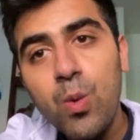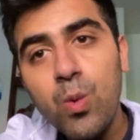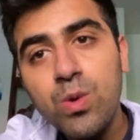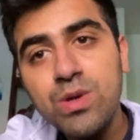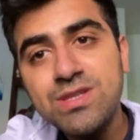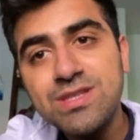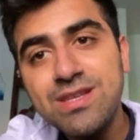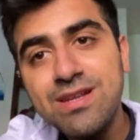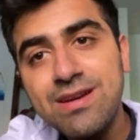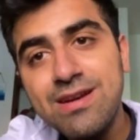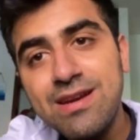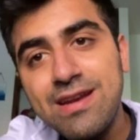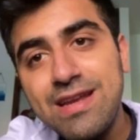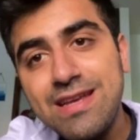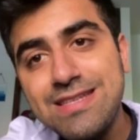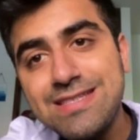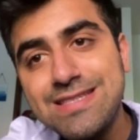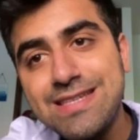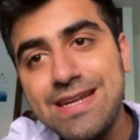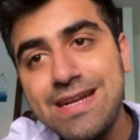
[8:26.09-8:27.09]
was
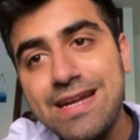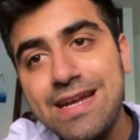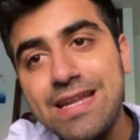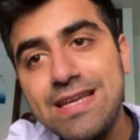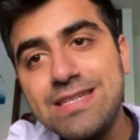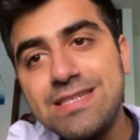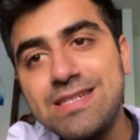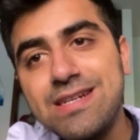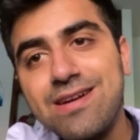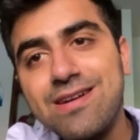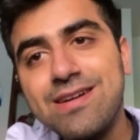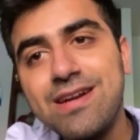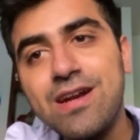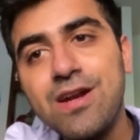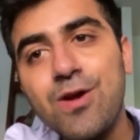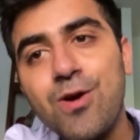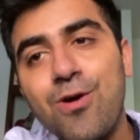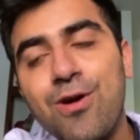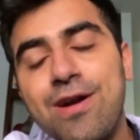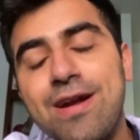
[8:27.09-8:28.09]
recently
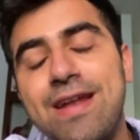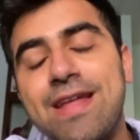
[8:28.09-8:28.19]
started or